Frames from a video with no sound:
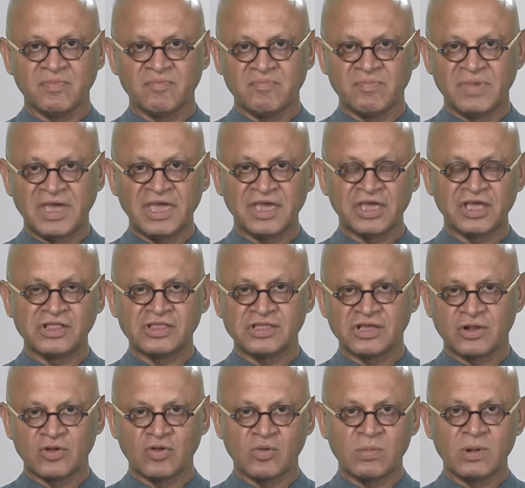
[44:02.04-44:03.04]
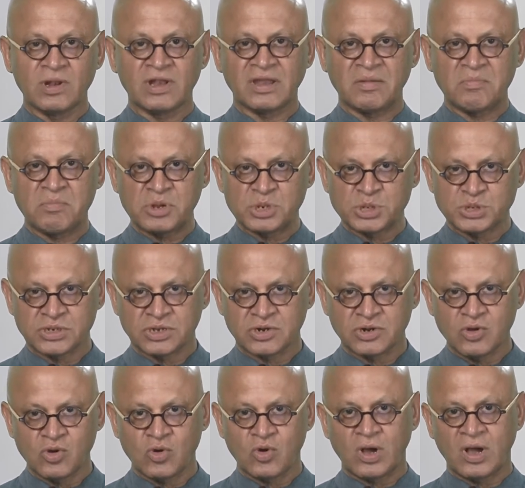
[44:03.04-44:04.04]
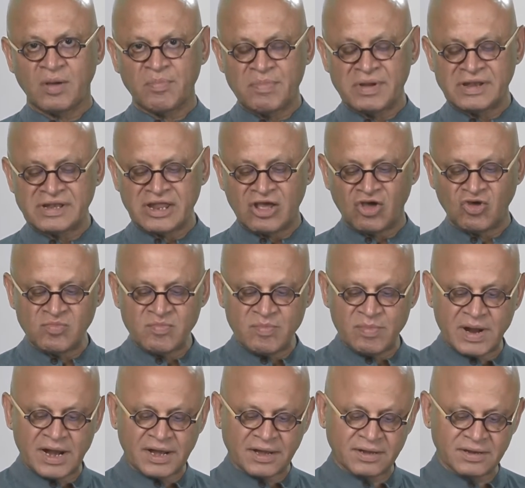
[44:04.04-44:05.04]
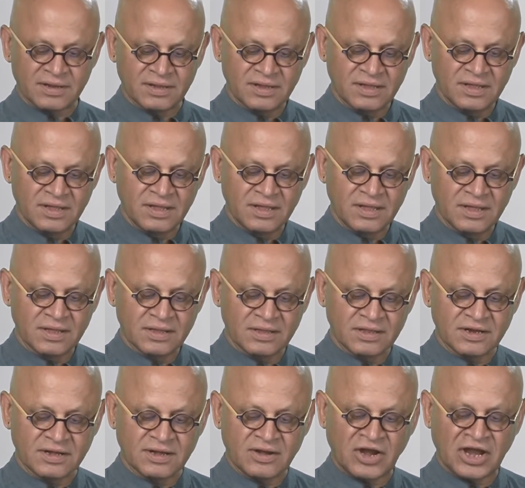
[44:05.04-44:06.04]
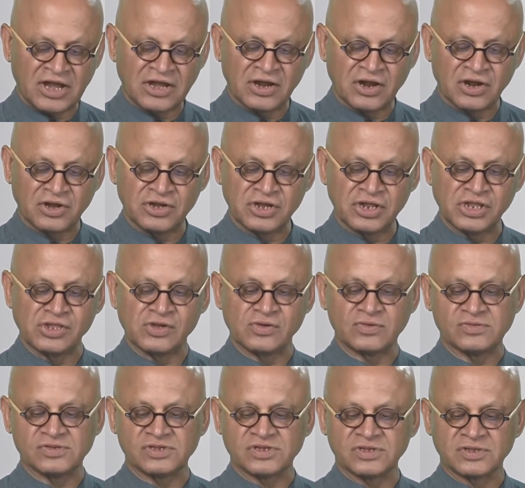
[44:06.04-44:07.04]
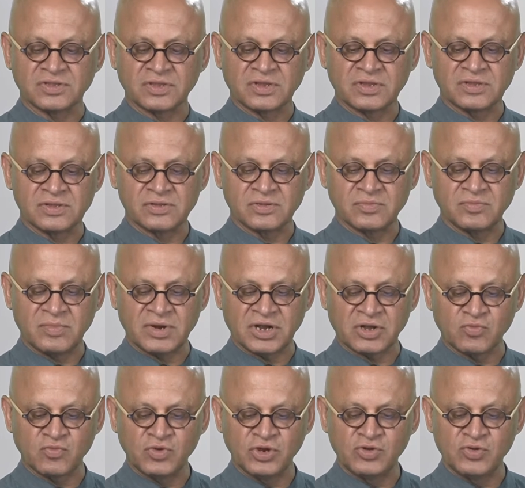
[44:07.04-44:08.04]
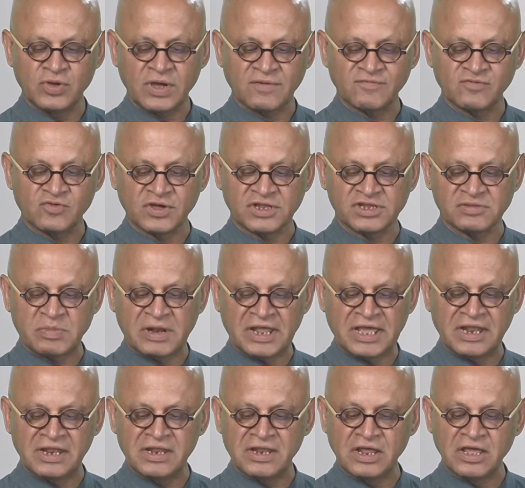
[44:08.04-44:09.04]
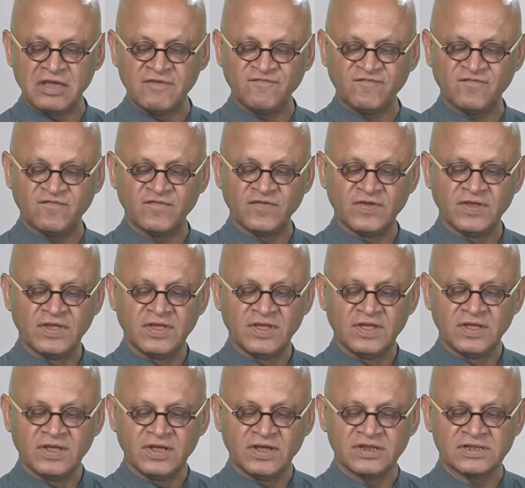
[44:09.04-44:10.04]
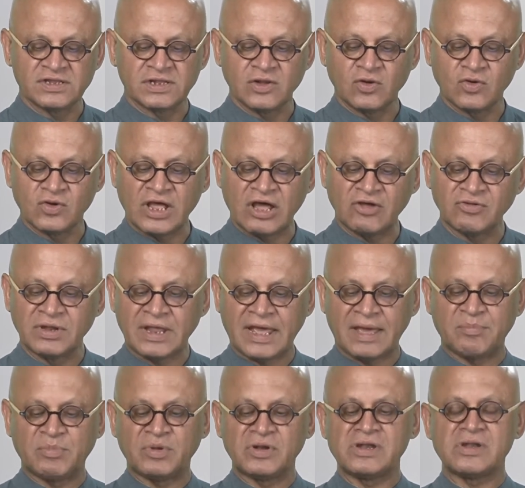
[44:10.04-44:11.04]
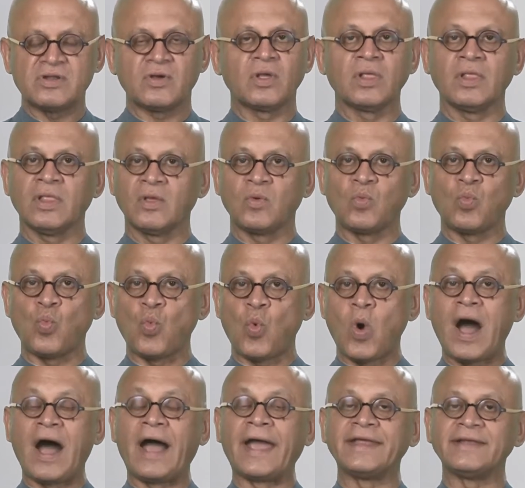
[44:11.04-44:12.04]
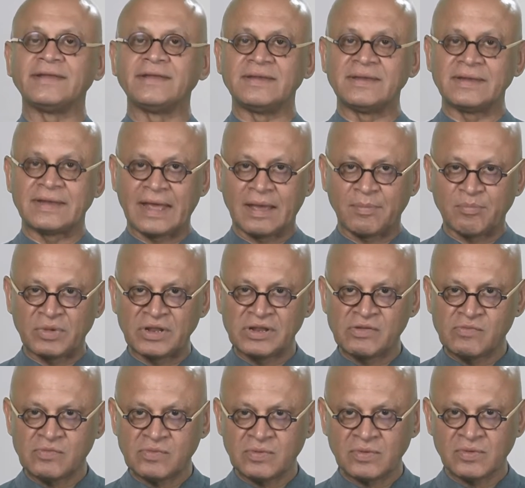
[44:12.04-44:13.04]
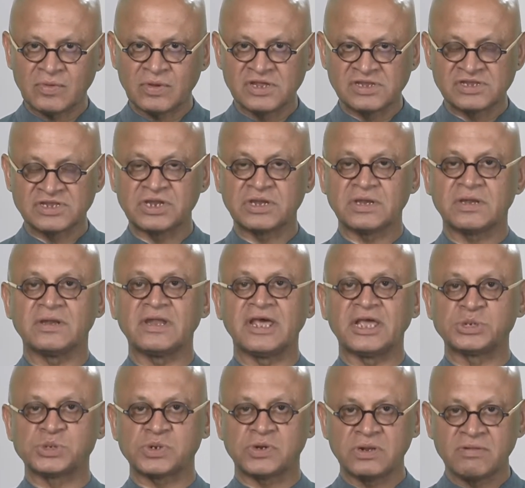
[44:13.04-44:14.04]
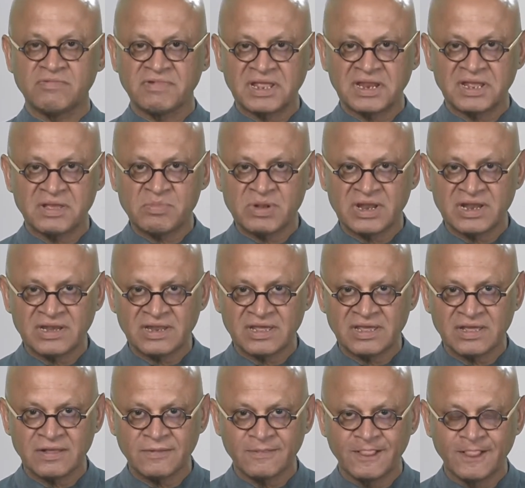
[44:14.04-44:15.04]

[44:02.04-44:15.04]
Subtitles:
making the global temperature go up and down, but the trend continues. But we do have to explain, if a slowdown happened, why did it happen? Is it natural variability